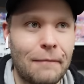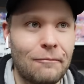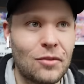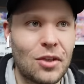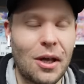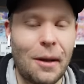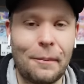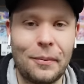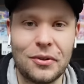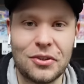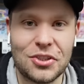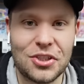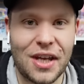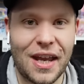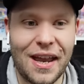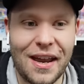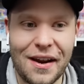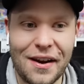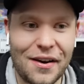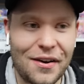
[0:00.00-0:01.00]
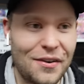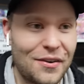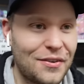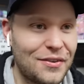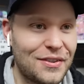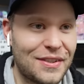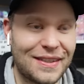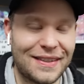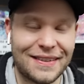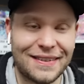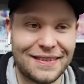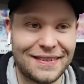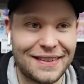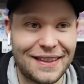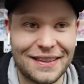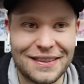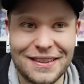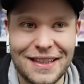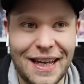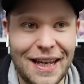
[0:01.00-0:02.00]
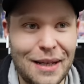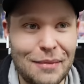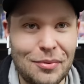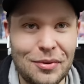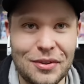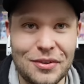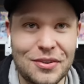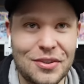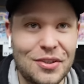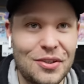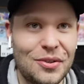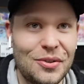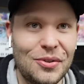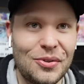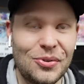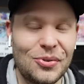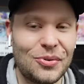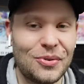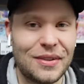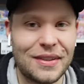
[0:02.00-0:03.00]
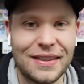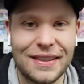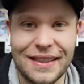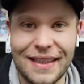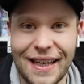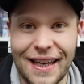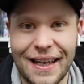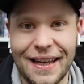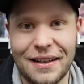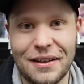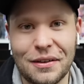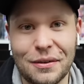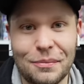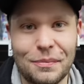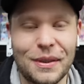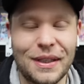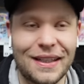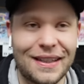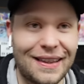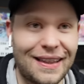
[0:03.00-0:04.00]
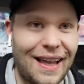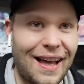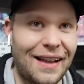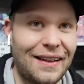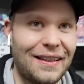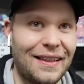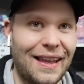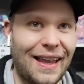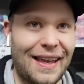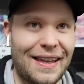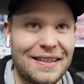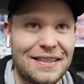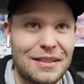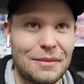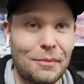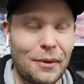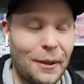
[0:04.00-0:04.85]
a couple chairs and a table or two, yeah, it'll be a lot less.